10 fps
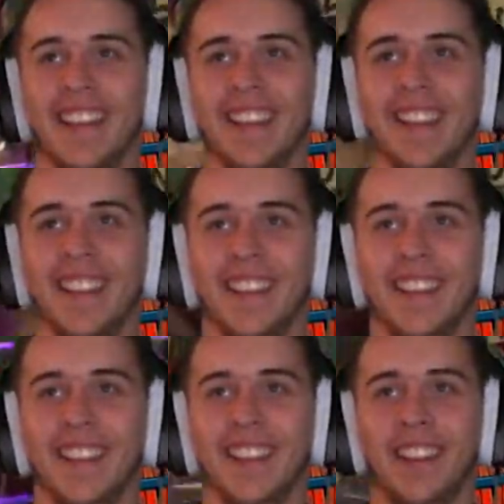
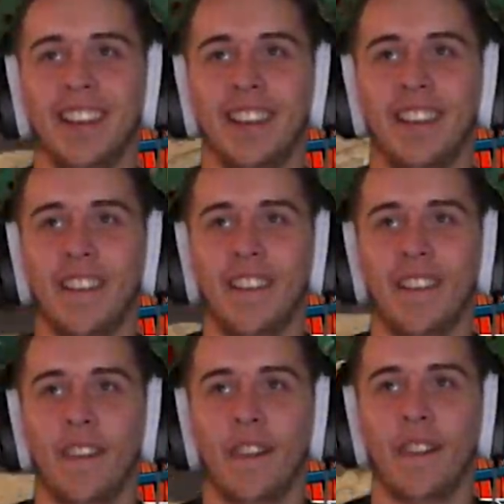
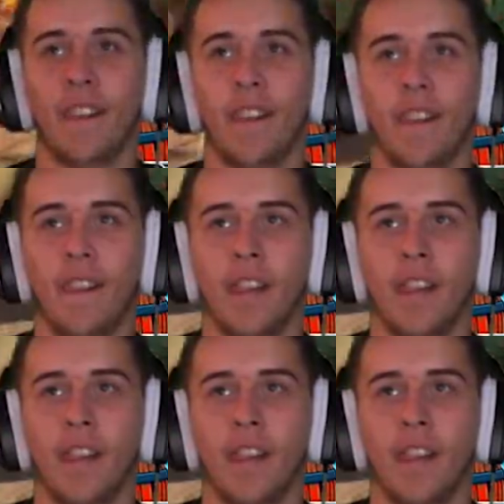Nobody speaks.